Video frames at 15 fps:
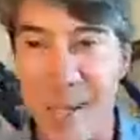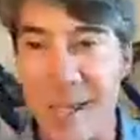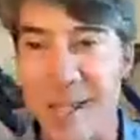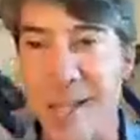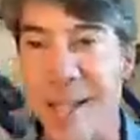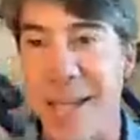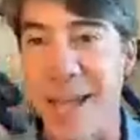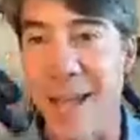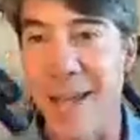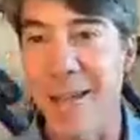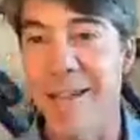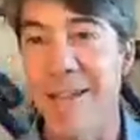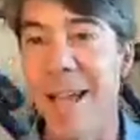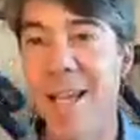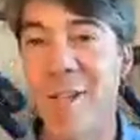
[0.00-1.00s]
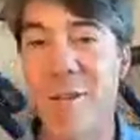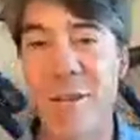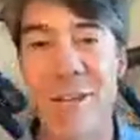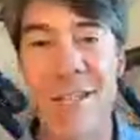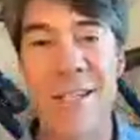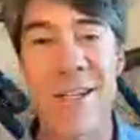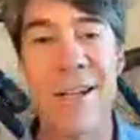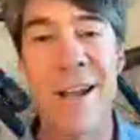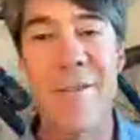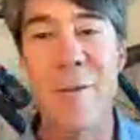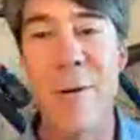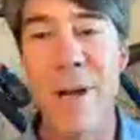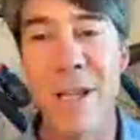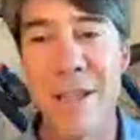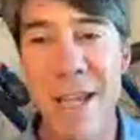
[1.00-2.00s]
is the king. Thanks for listening,
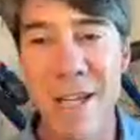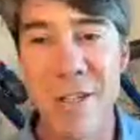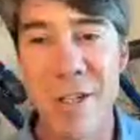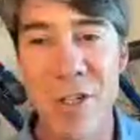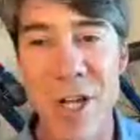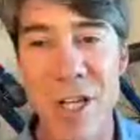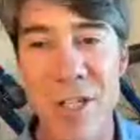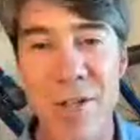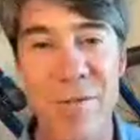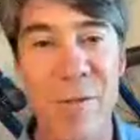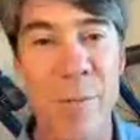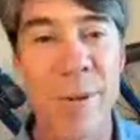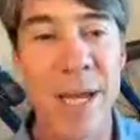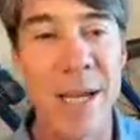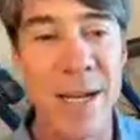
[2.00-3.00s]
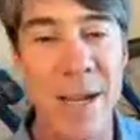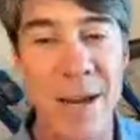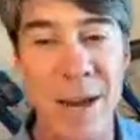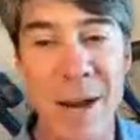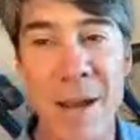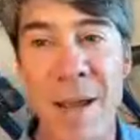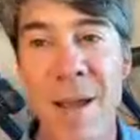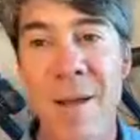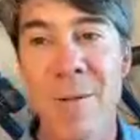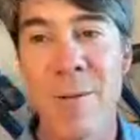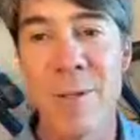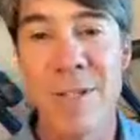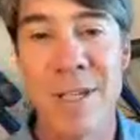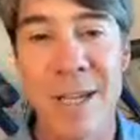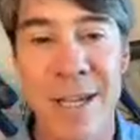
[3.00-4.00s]
everyone. Thanks to Justin for being here.
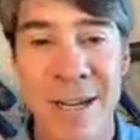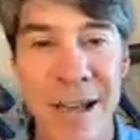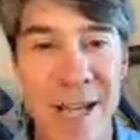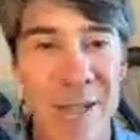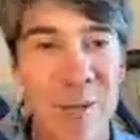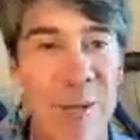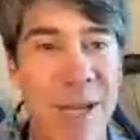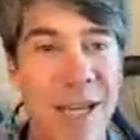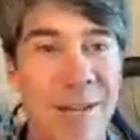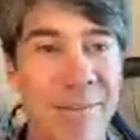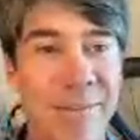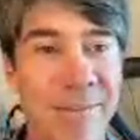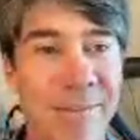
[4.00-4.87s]
We'll see you next week.